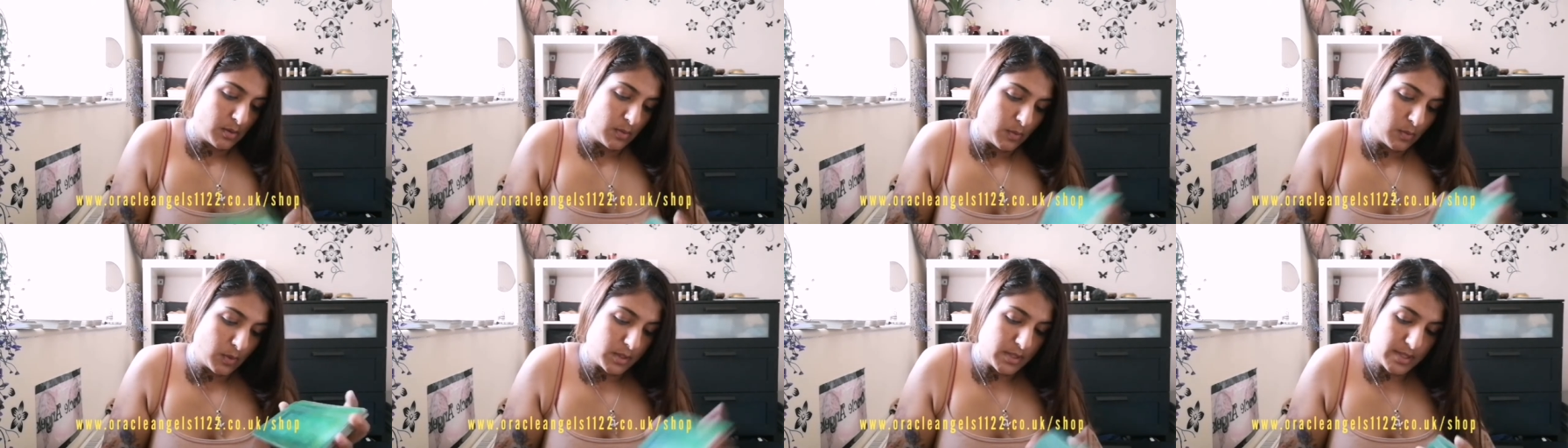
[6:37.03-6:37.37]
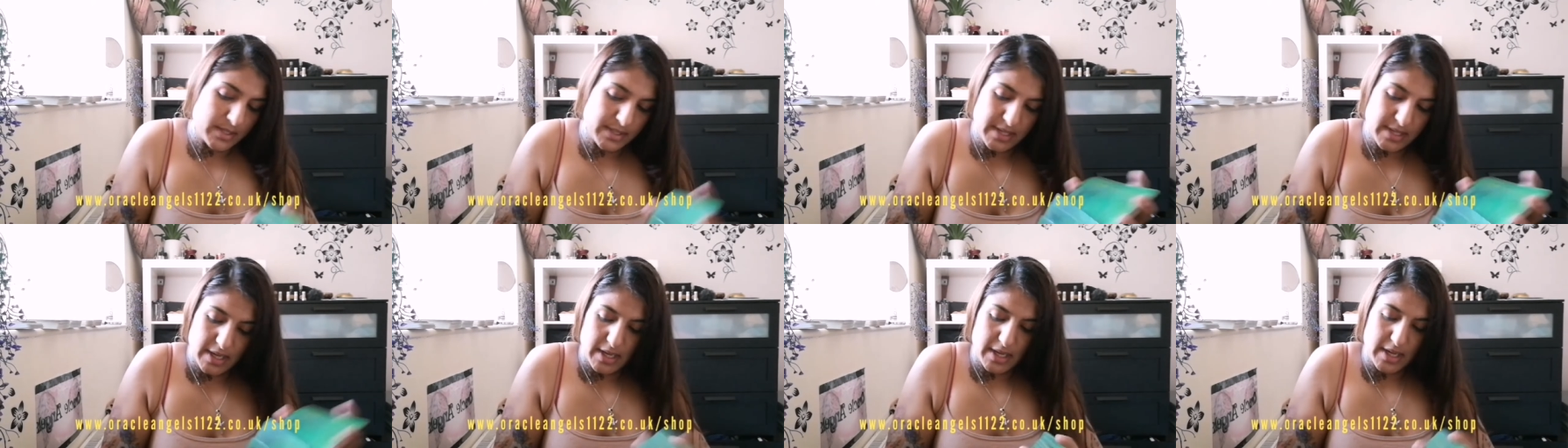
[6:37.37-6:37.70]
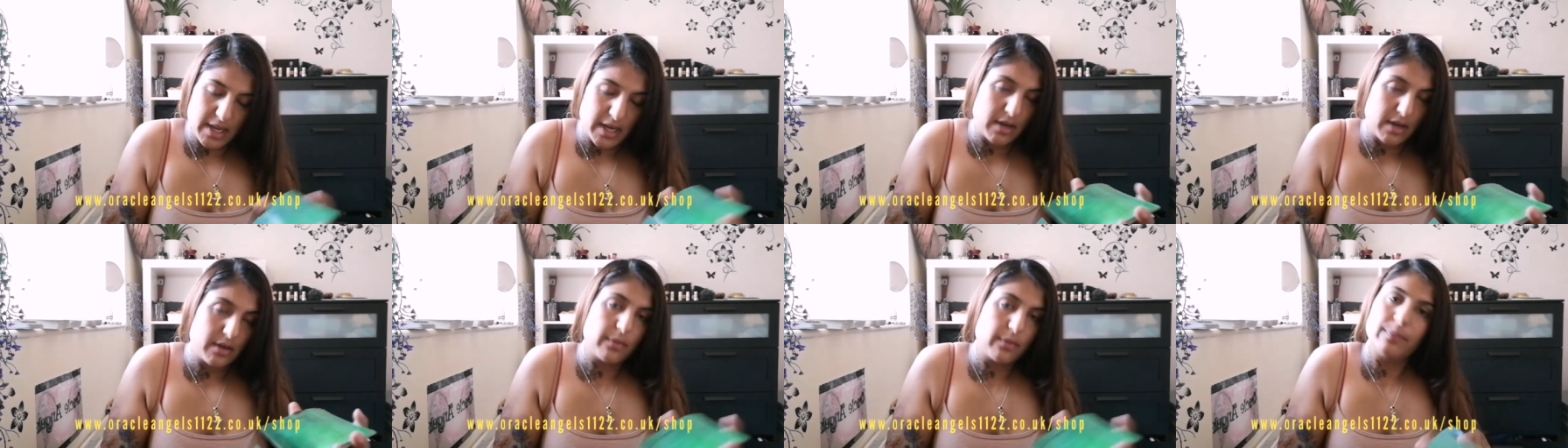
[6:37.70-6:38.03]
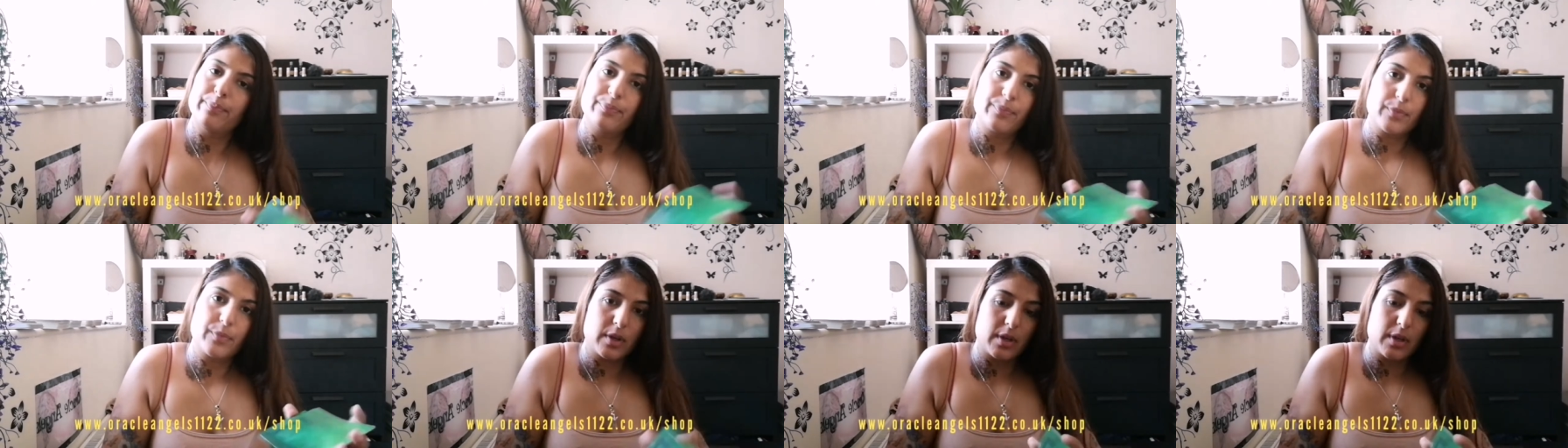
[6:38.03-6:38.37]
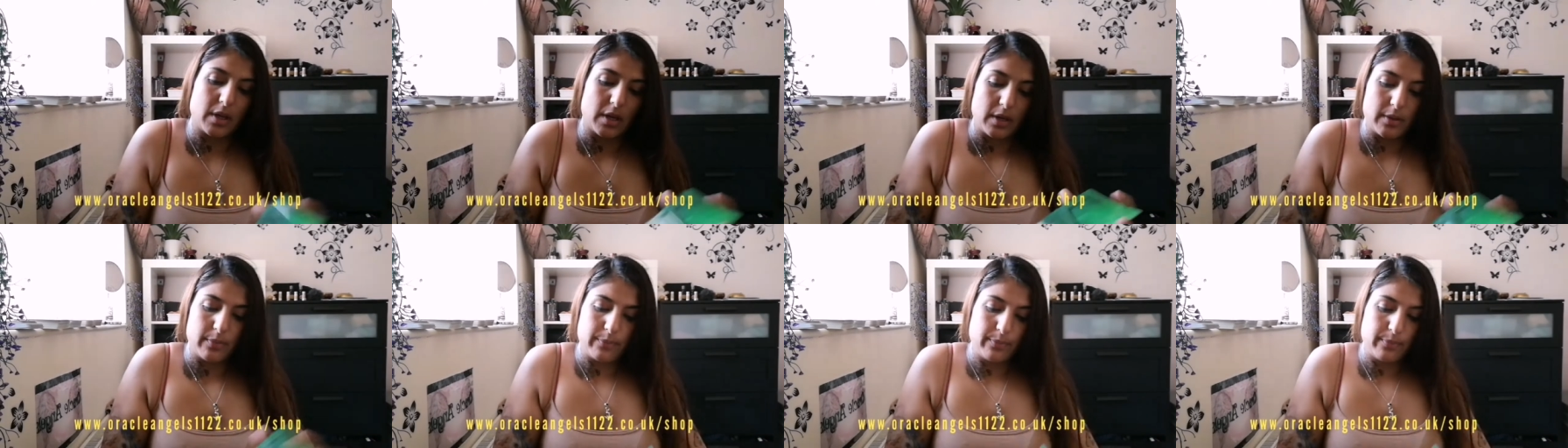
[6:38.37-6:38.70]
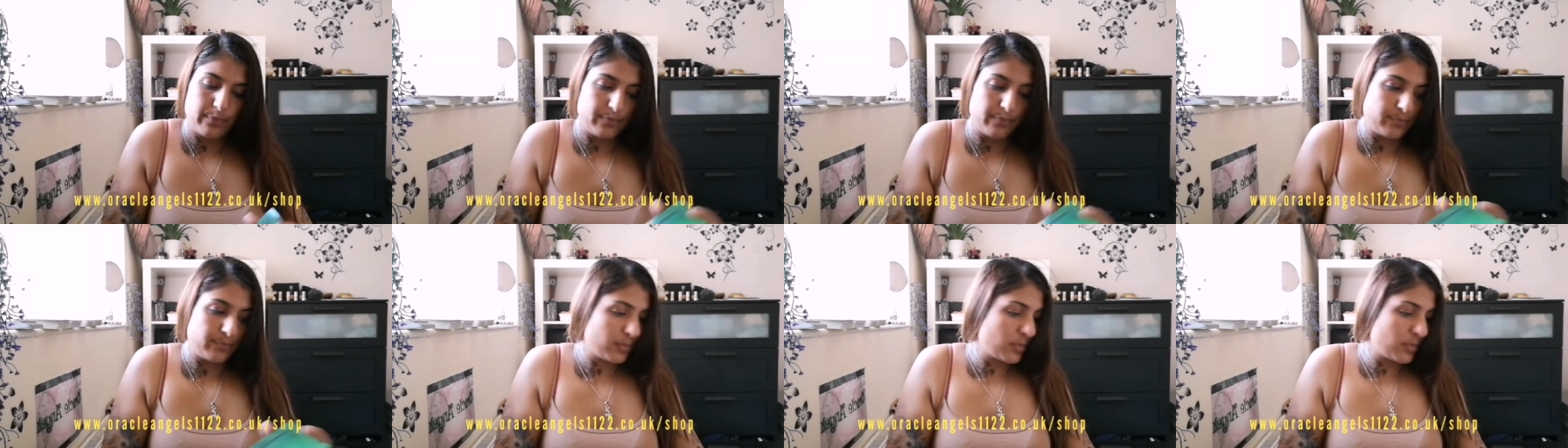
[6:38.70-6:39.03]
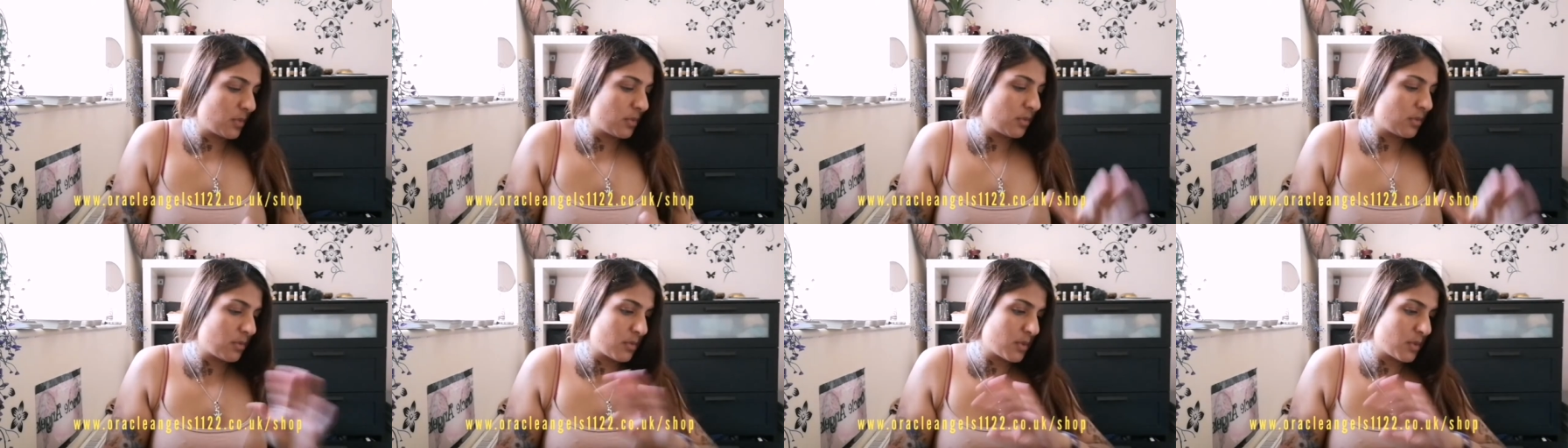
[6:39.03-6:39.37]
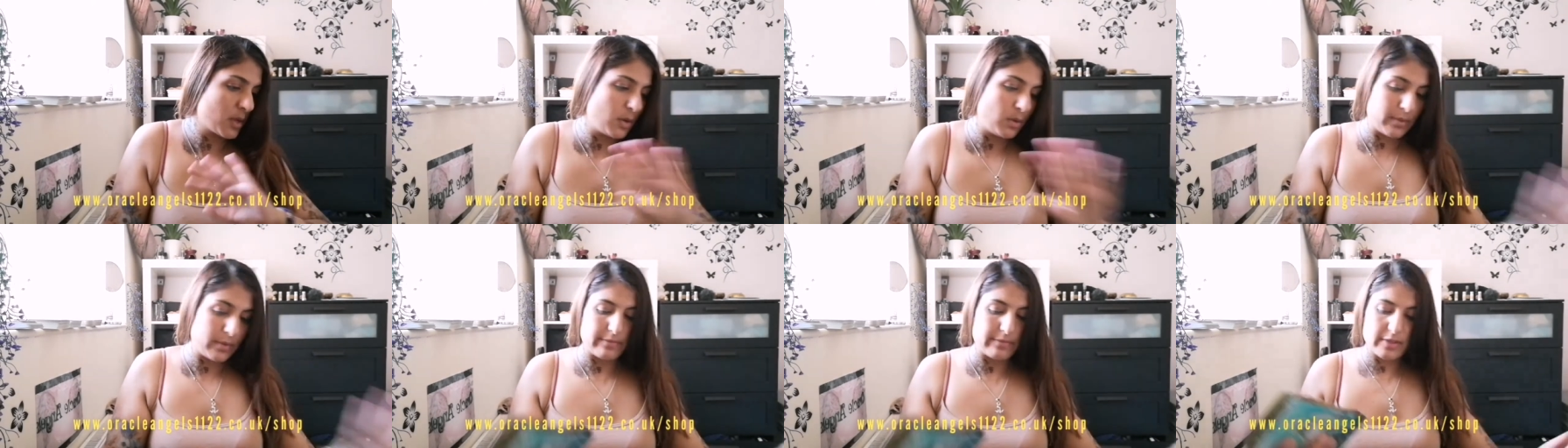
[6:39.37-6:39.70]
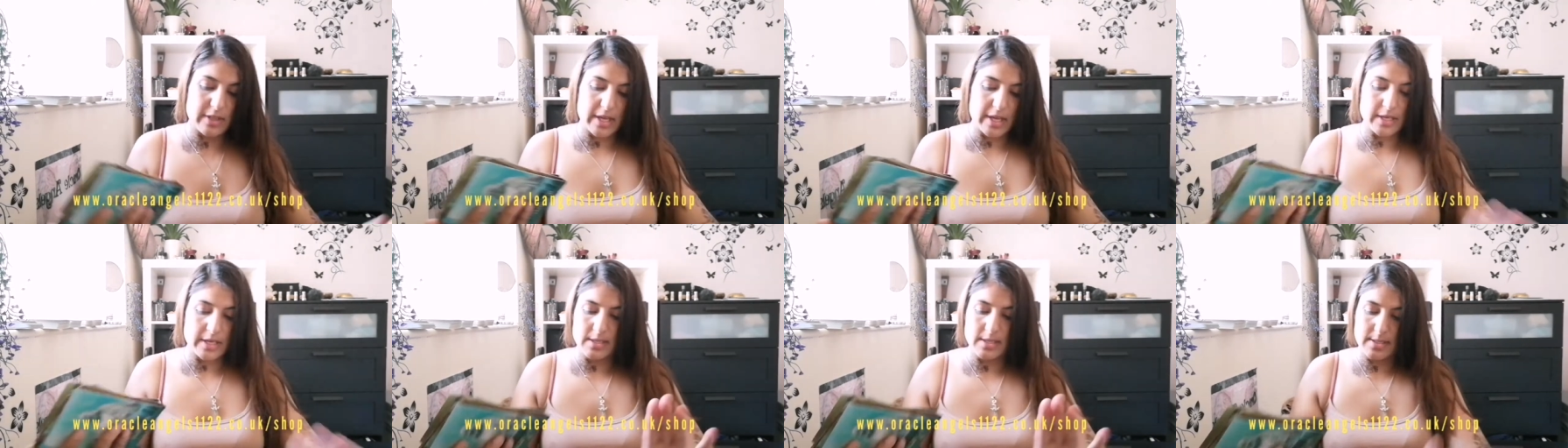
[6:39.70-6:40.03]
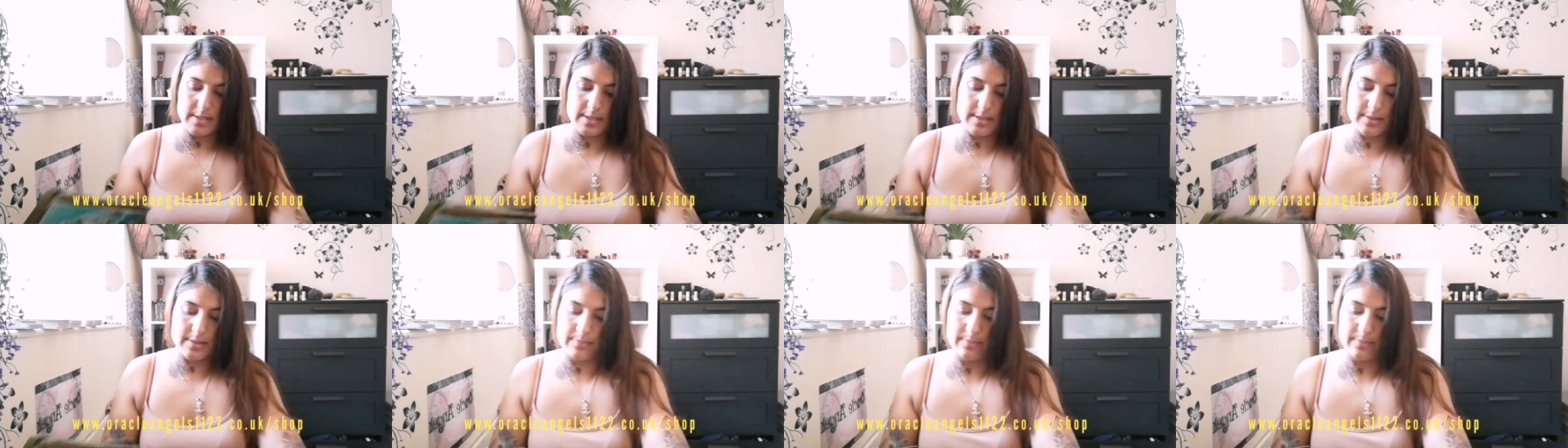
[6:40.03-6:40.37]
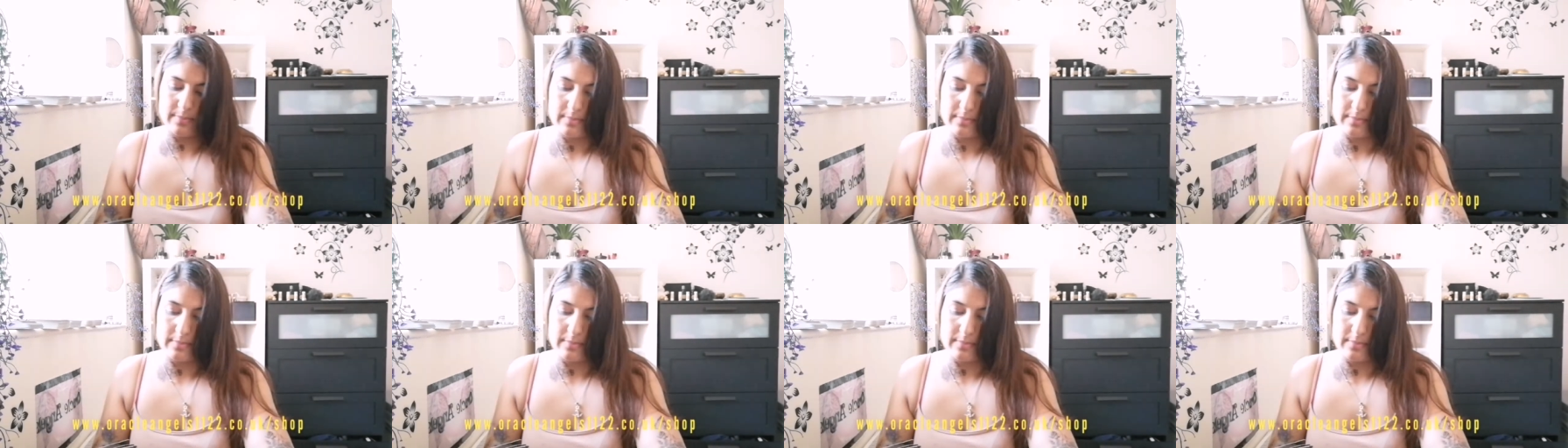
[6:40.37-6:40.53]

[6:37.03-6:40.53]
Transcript: We'll just take it out, okay? Whoever that is.